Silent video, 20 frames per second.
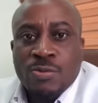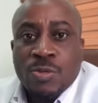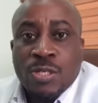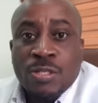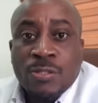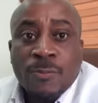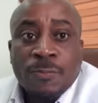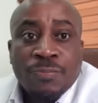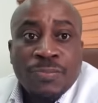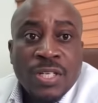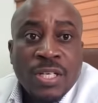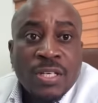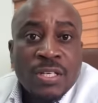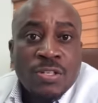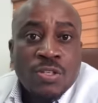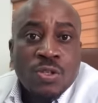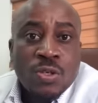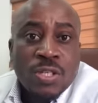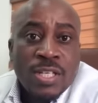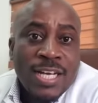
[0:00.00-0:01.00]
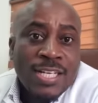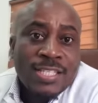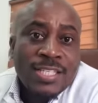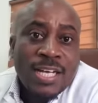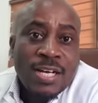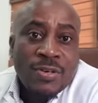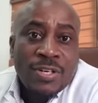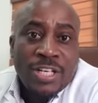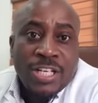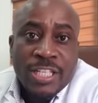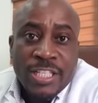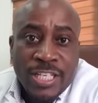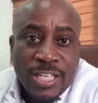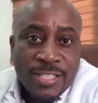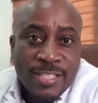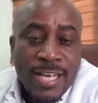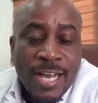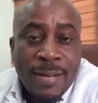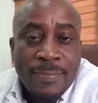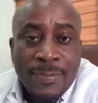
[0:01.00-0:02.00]
well. So that's how
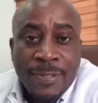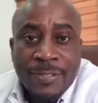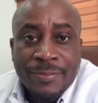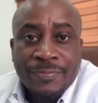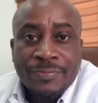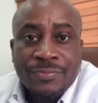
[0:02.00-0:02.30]
hernias happen.